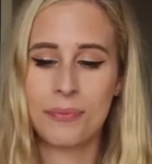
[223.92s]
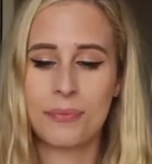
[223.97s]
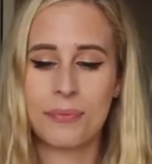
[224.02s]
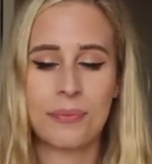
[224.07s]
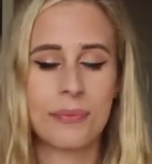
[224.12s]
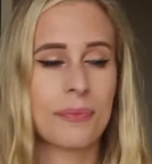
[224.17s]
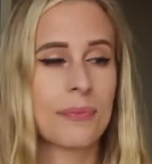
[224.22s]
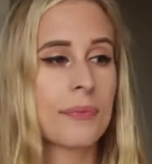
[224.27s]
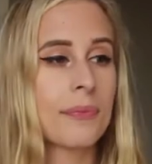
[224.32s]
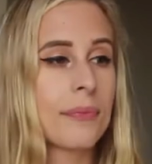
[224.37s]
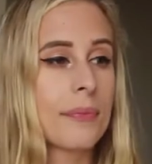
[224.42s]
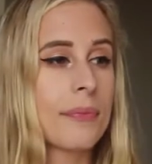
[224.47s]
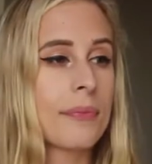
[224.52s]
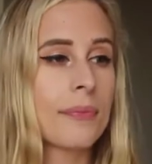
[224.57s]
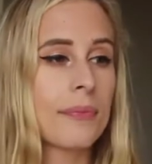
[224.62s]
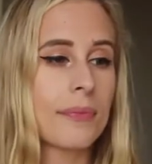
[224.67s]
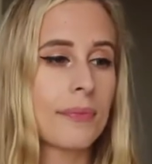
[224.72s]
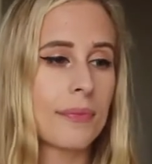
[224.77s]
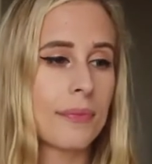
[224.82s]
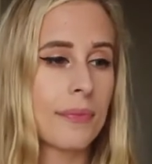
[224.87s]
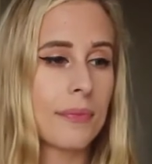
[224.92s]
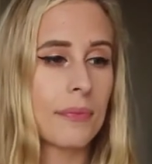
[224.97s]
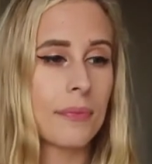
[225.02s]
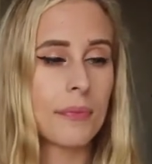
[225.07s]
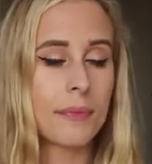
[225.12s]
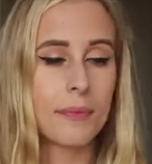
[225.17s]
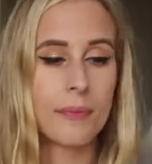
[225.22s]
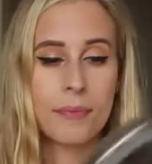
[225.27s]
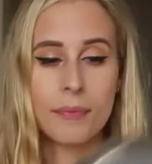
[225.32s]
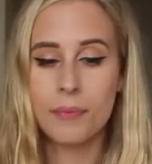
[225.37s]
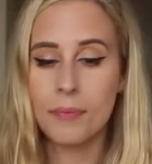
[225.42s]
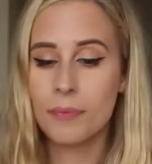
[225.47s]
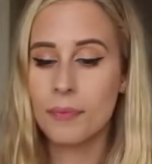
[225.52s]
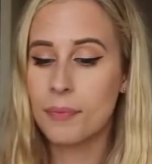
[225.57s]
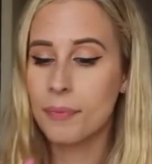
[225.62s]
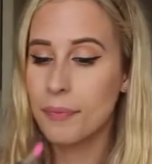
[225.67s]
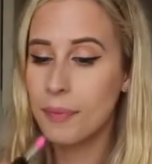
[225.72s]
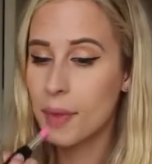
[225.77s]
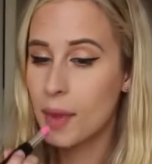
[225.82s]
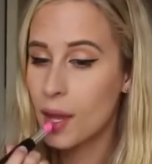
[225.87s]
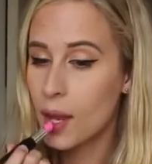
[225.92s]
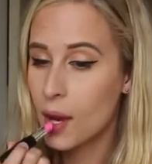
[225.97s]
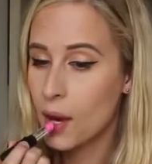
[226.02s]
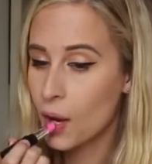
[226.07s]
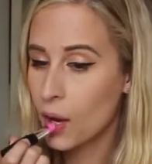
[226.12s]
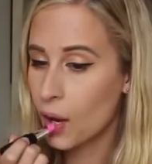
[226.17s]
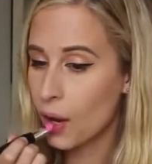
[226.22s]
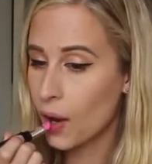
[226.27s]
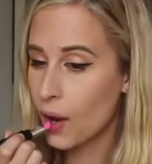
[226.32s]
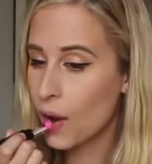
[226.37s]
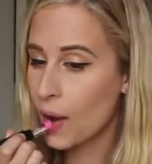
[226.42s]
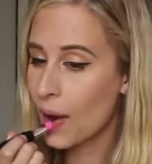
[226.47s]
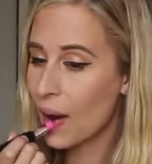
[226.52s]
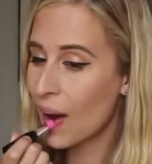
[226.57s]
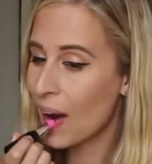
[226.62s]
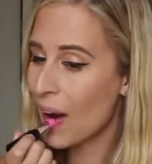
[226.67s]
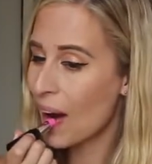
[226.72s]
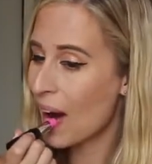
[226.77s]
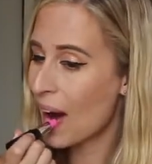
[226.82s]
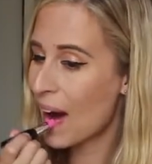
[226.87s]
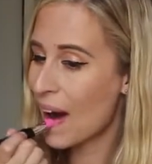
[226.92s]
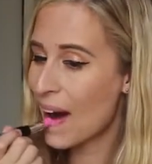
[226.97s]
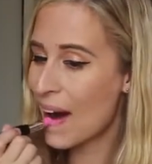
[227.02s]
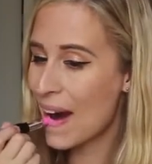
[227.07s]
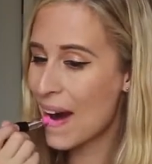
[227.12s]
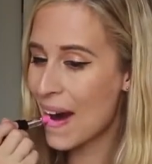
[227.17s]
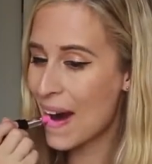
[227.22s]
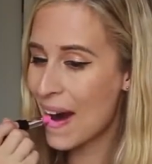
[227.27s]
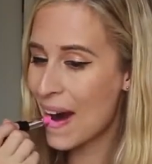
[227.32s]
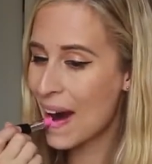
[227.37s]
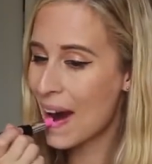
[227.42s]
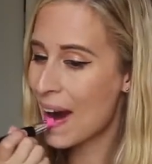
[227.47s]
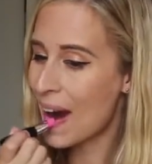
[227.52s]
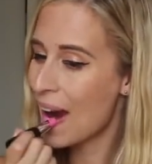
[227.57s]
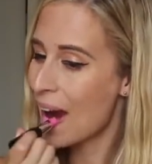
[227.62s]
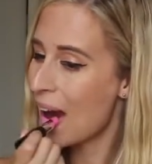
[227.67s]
(silence)